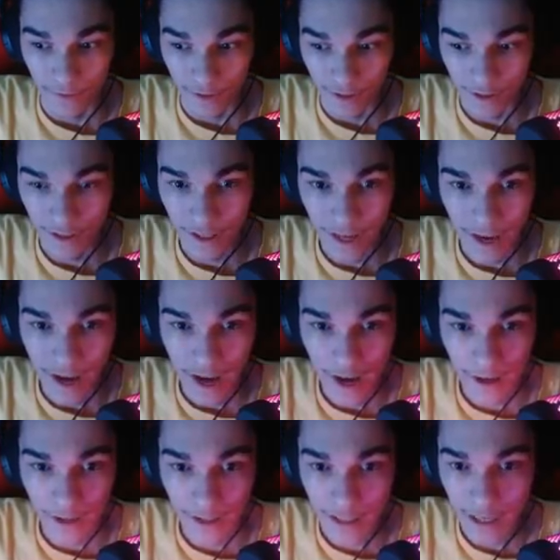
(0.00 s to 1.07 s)
Yeah,
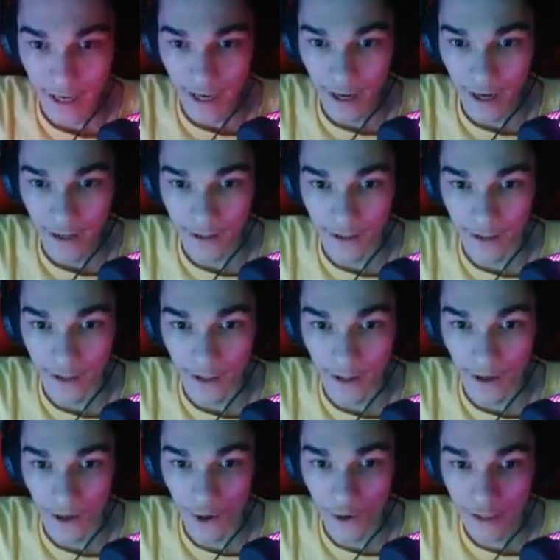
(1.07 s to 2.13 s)
yeah, yeah.
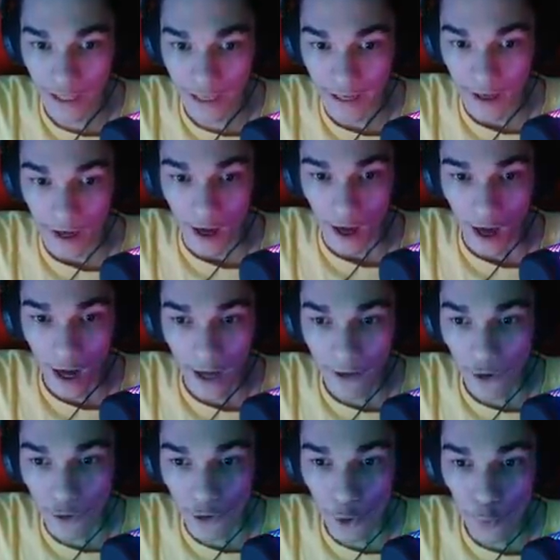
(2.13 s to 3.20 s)
Okay, I
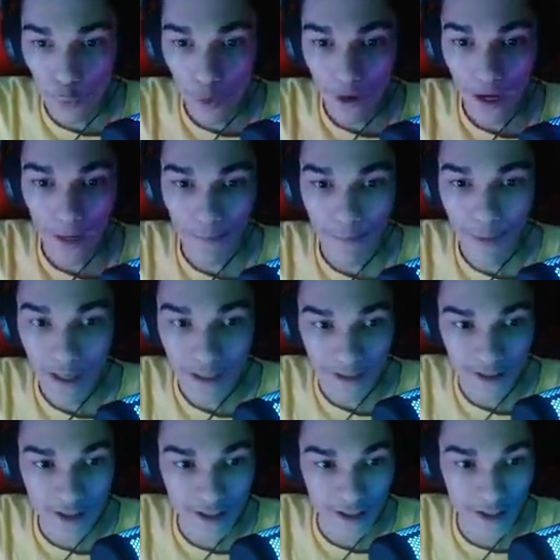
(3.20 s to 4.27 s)
don't know what I
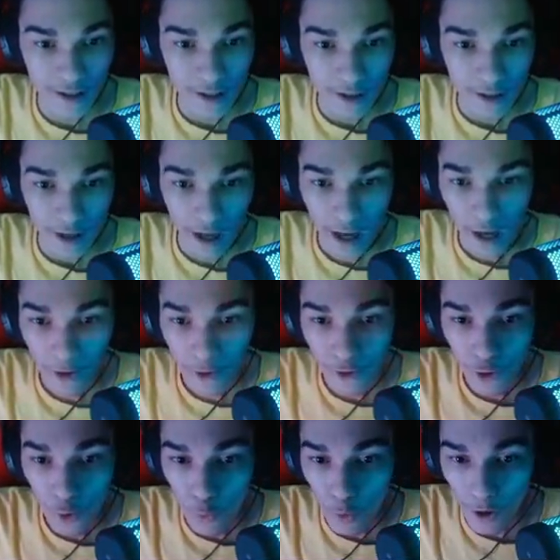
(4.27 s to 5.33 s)
miss. I don't
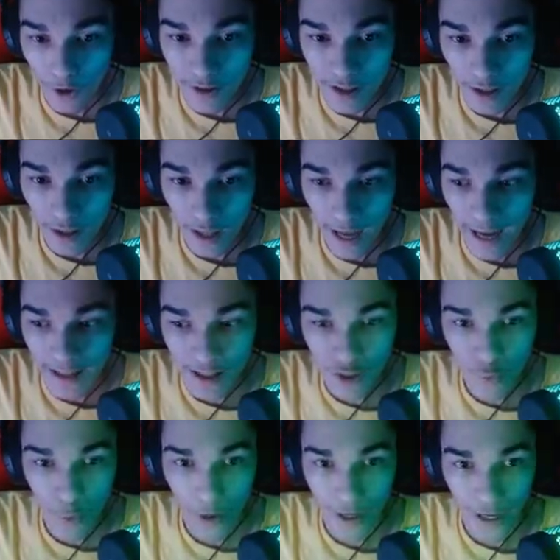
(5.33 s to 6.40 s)
know where's the last
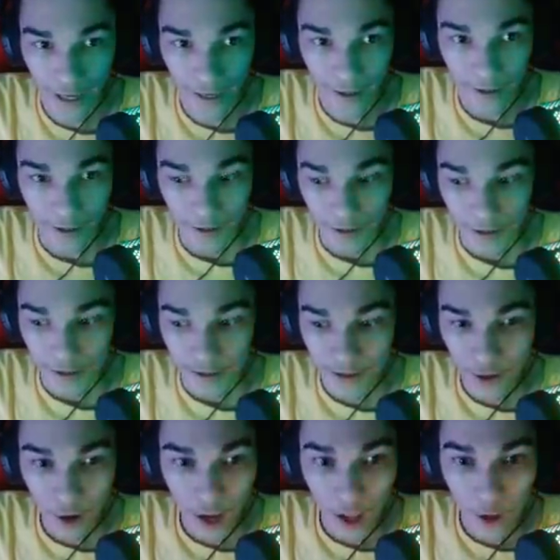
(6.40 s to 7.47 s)
one at.
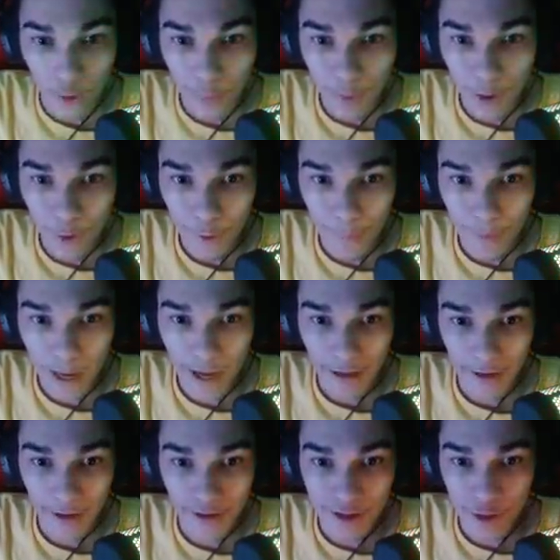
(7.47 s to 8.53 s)
So I'll be her back
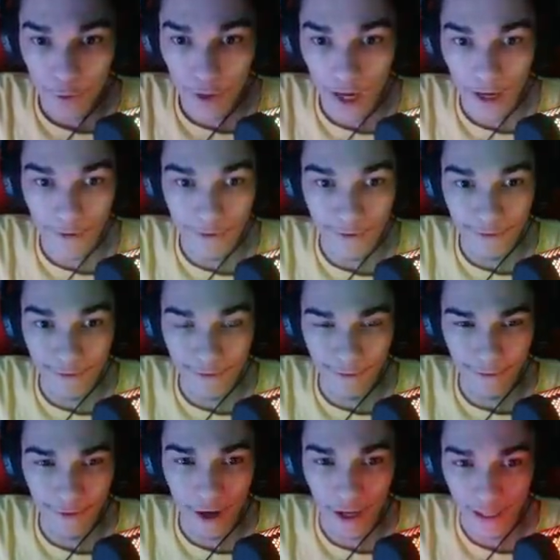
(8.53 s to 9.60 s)
until I
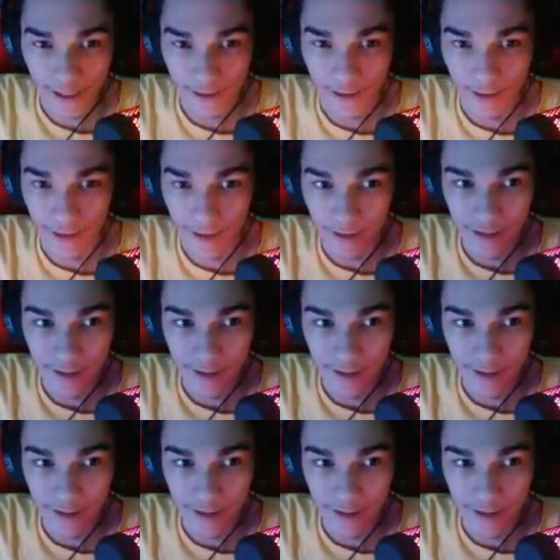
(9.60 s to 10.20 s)
find it.